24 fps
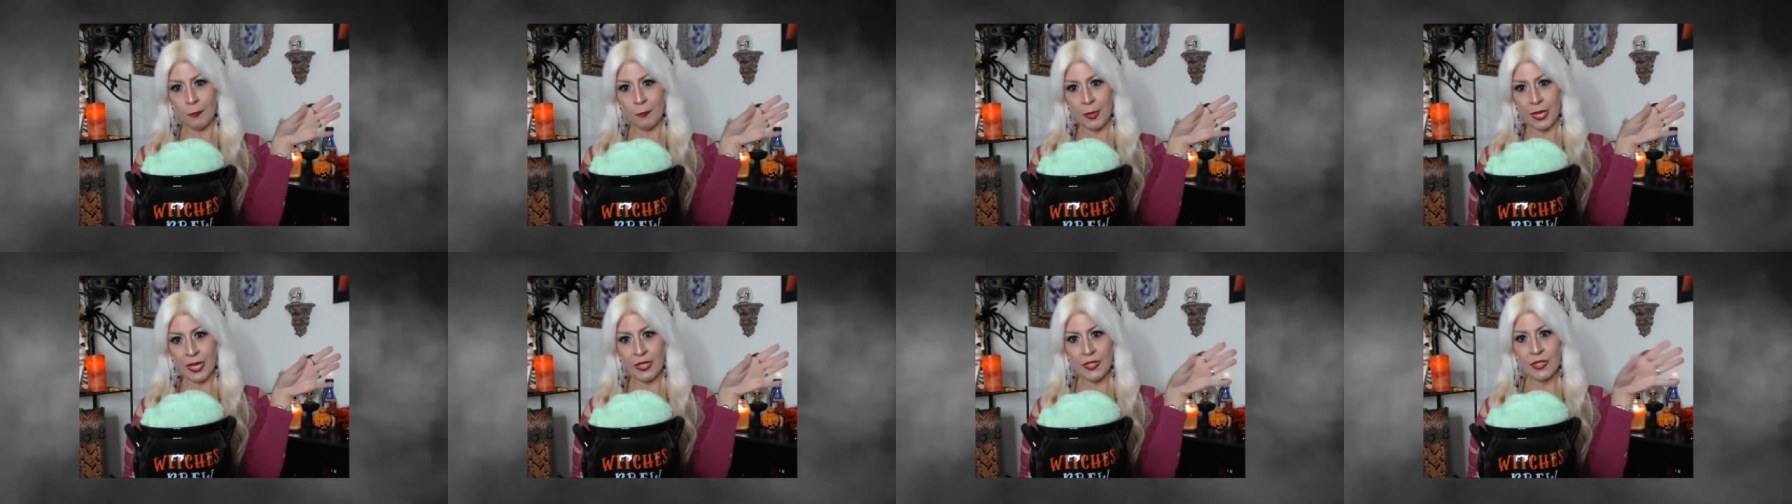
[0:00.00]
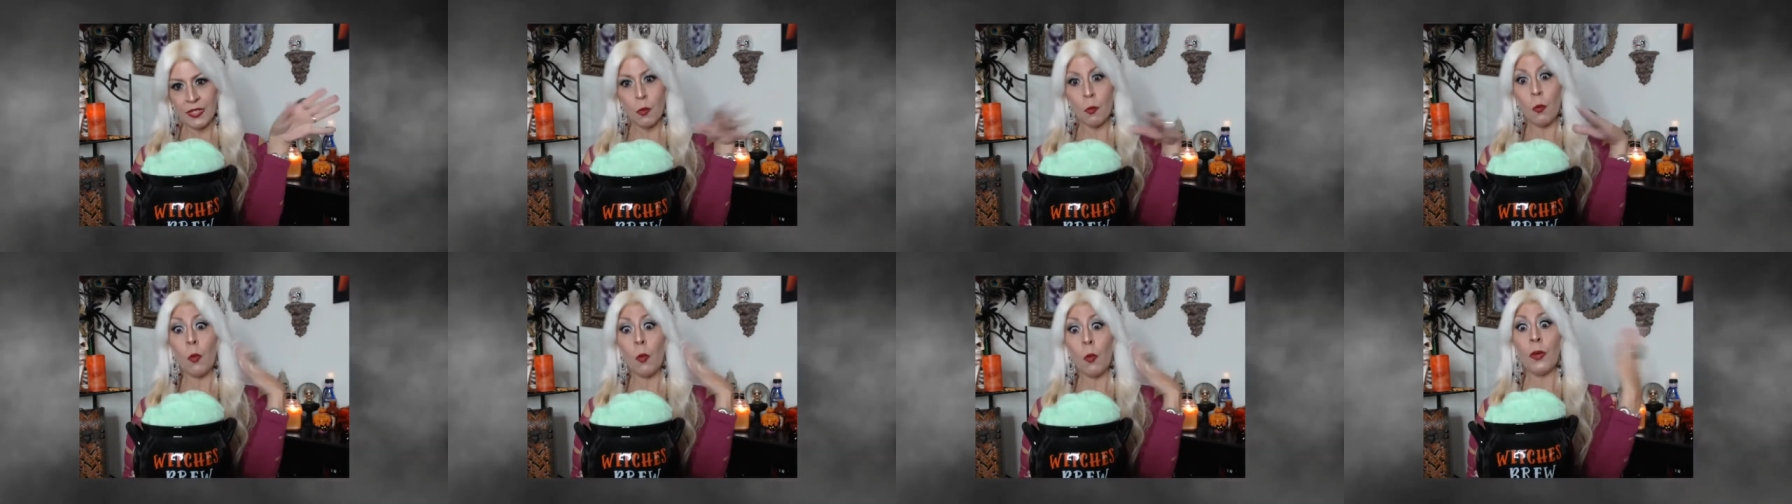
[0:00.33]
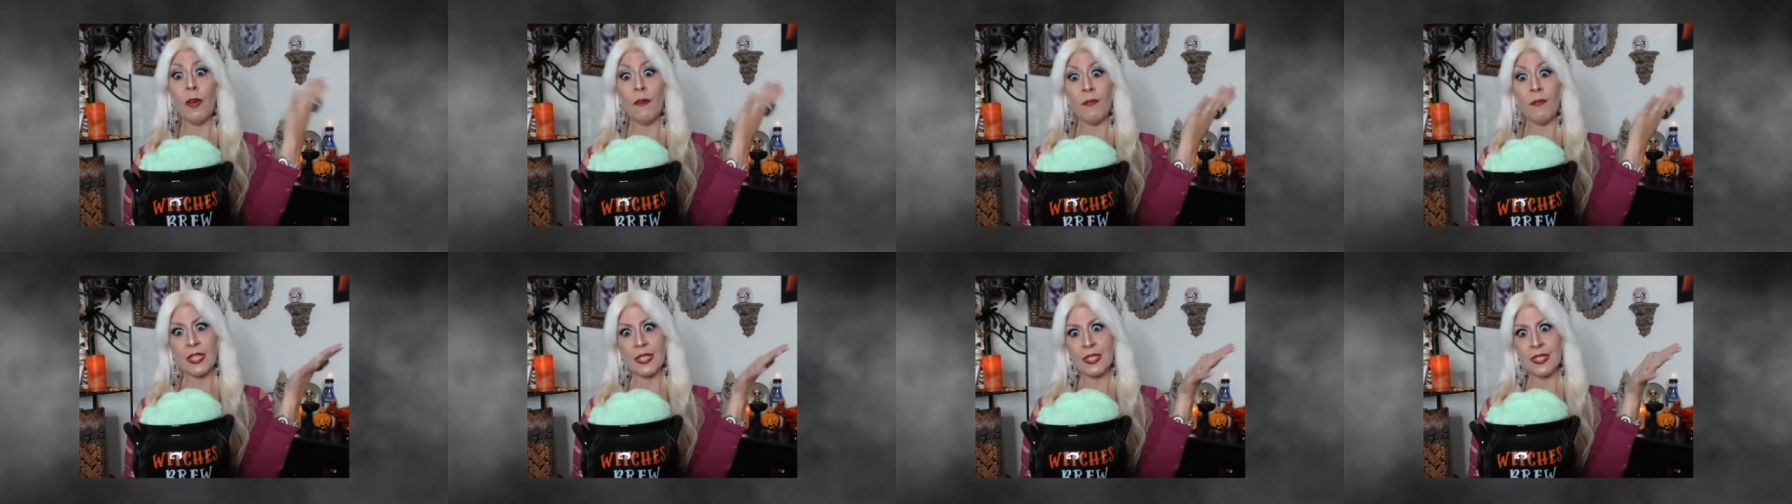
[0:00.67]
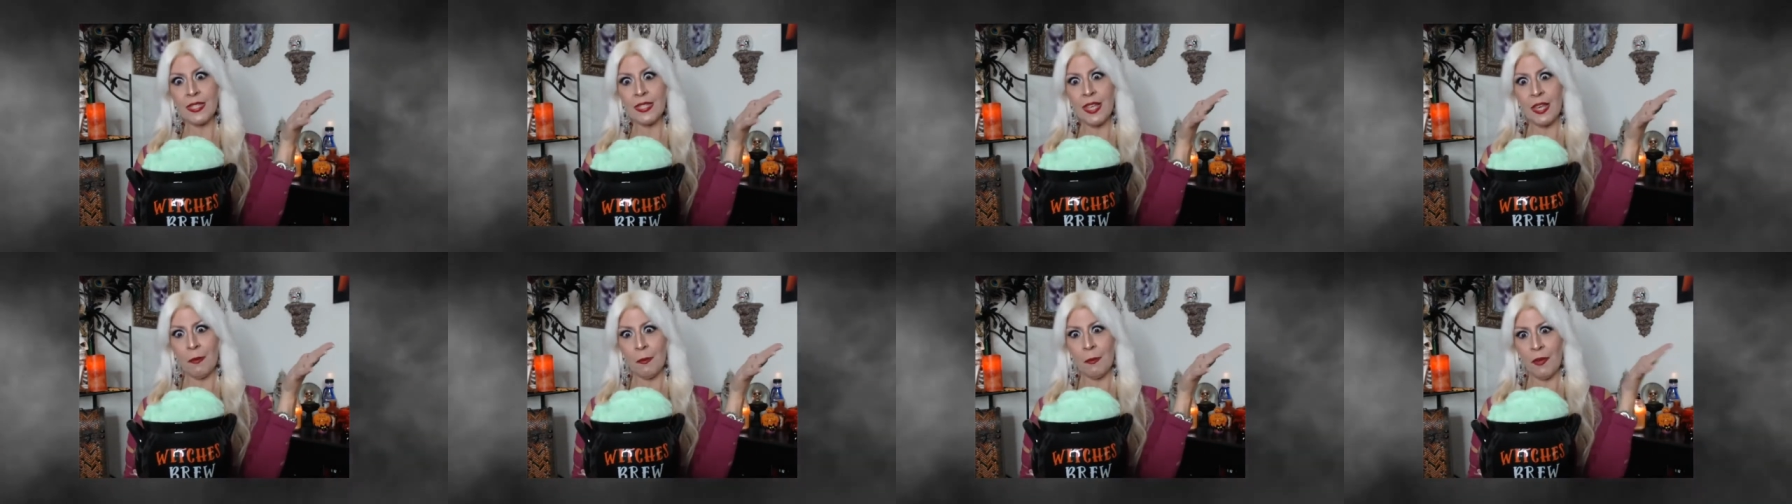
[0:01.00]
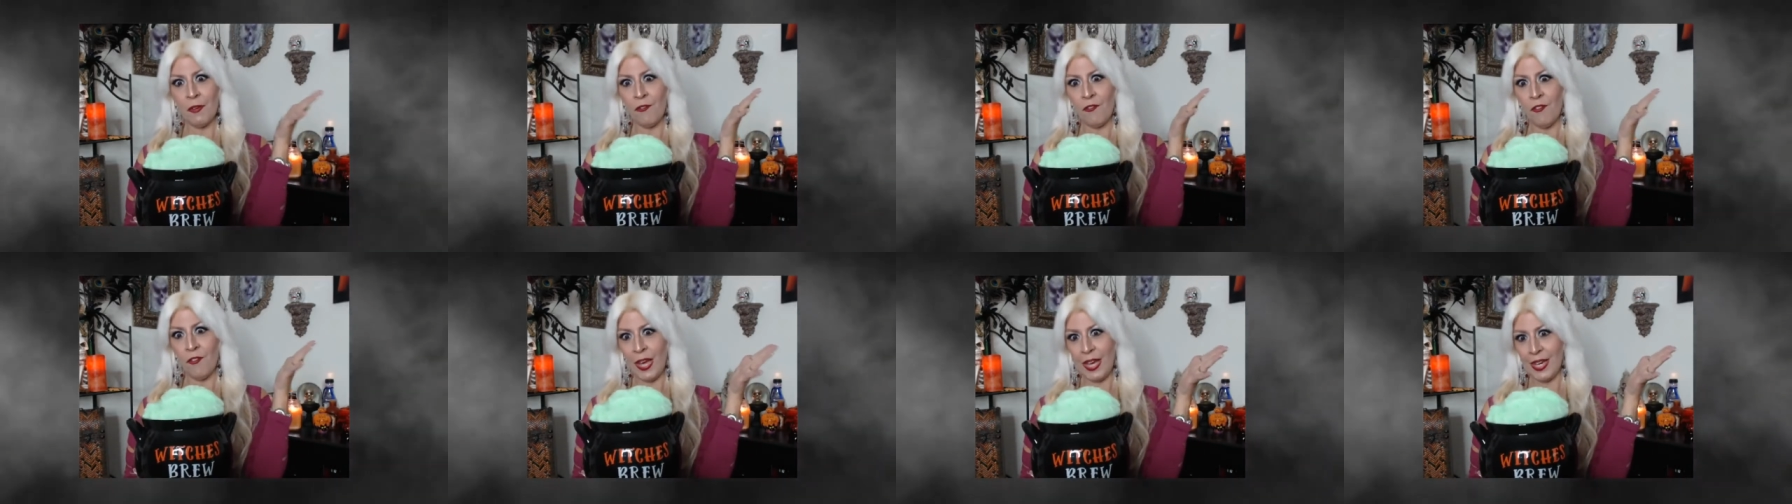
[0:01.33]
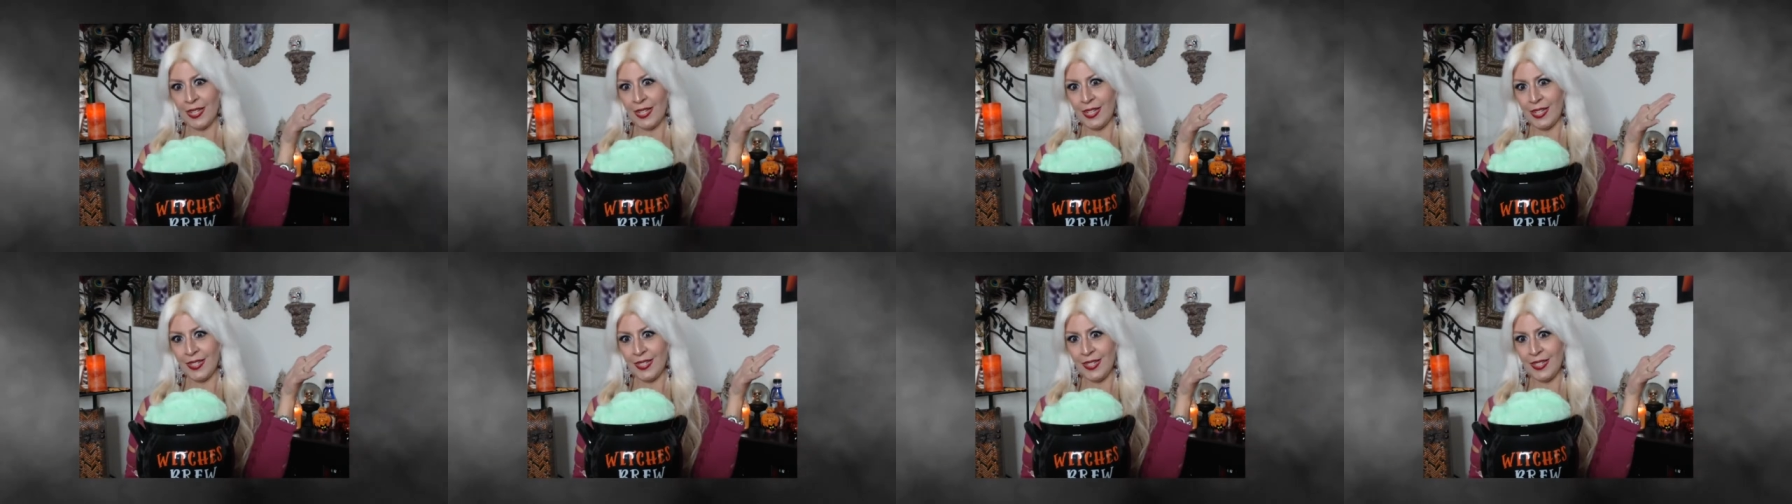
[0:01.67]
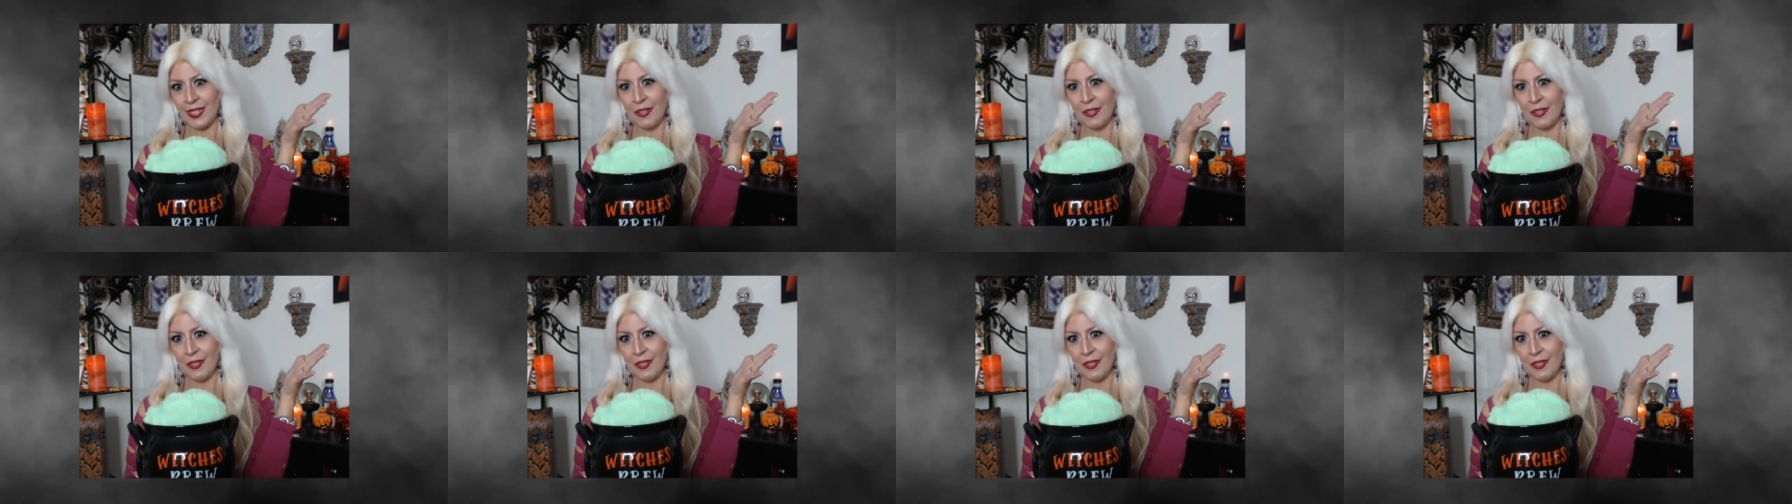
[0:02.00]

because it won't have the same effect.